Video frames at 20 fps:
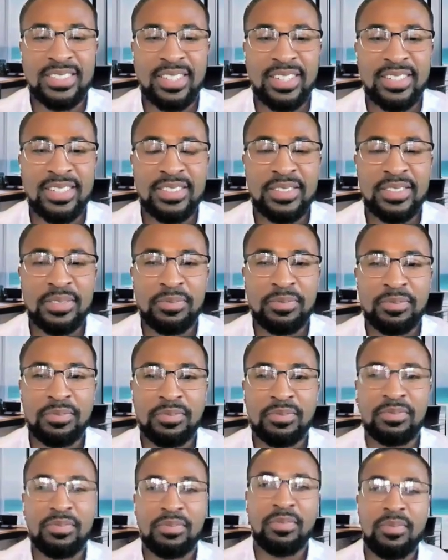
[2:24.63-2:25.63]
That's awesome.
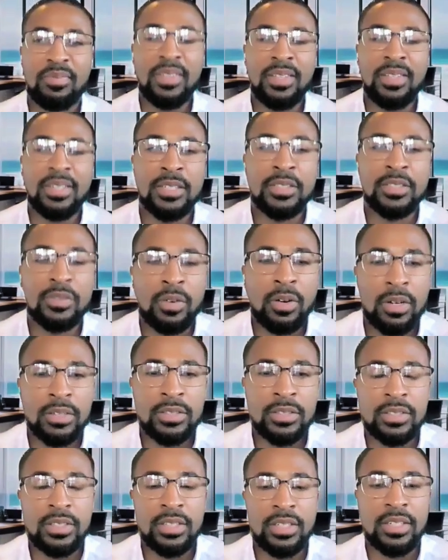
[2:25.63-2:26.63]
As
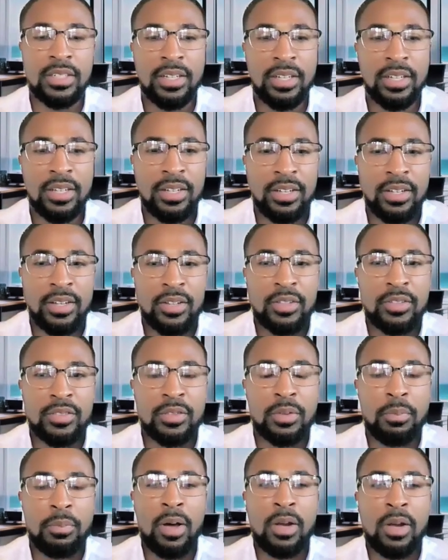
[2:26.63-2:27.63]
far as the
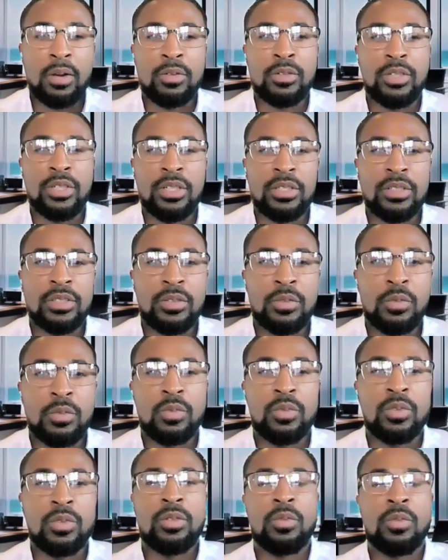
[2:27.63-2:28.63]
model,
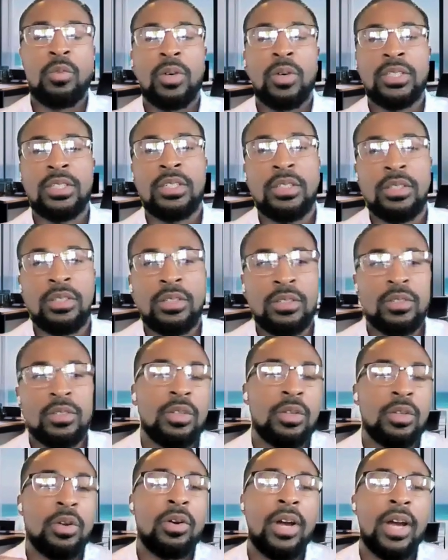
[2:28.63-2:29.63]
was
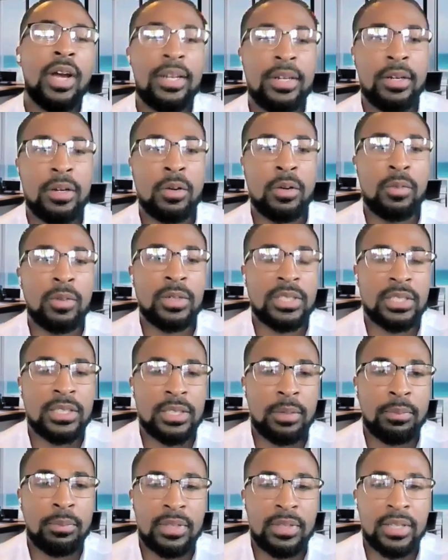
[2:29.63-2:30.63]
it your idea or was
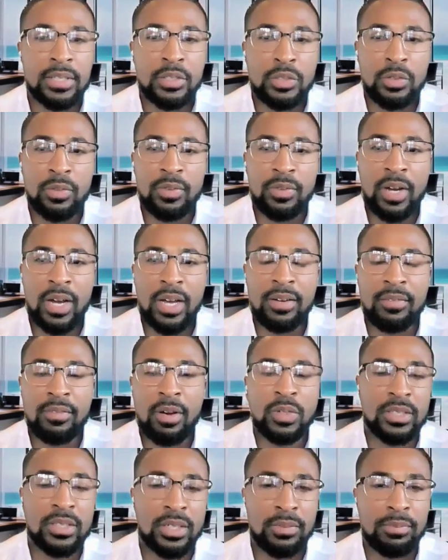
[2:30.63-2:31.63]
it something that you have
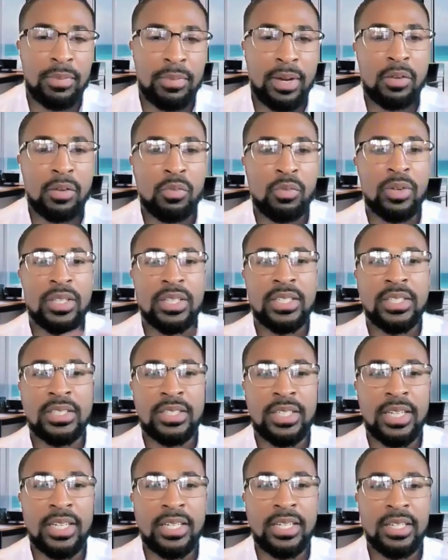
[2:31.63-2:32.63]
always wanted to combine real
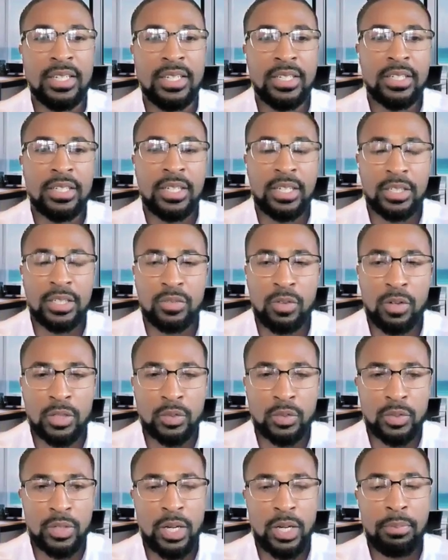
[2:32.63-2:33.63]
estate as
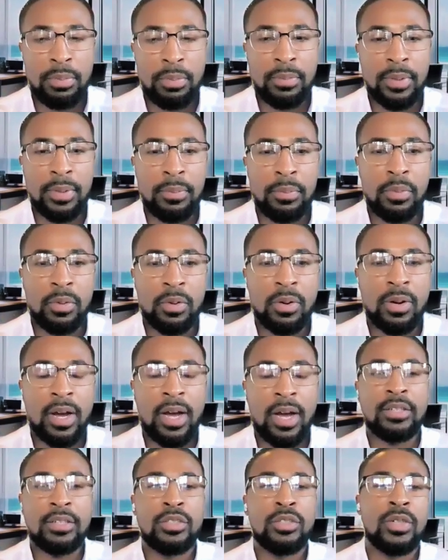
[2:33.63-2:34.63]
far as with helping people?
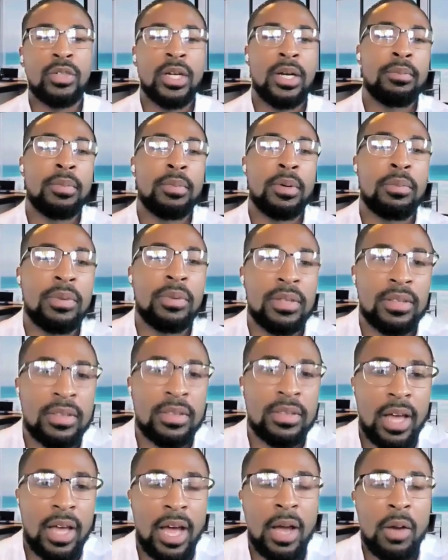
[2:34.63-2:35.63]
Or how did you come up
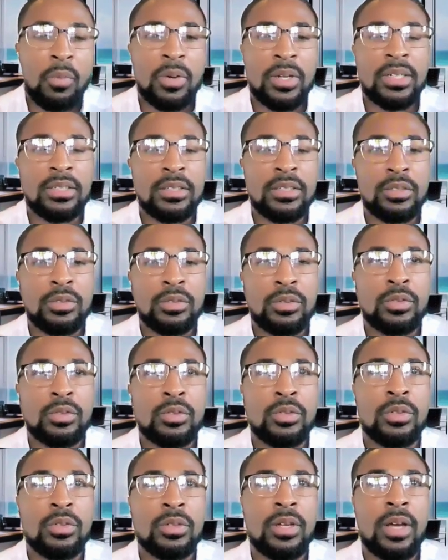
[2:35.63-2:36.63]
with, I wanted to
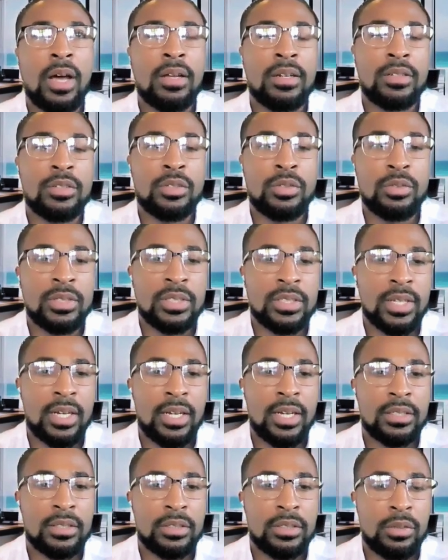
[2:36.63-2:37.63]
do, how did you
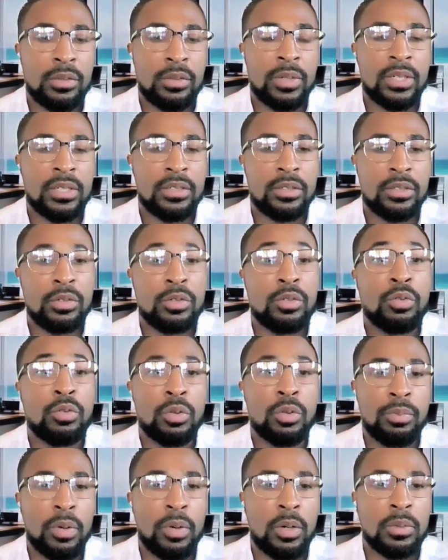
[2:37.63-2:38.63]
decide to, you wanted to do
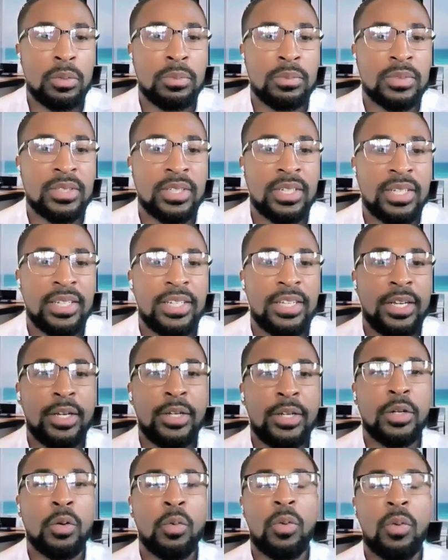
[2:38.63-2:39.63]
group homes
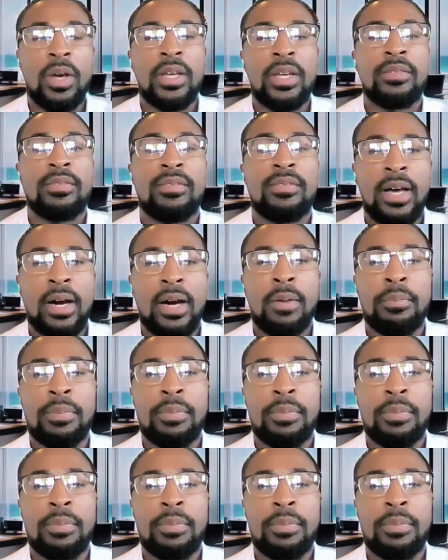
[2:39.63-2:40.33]
in your way of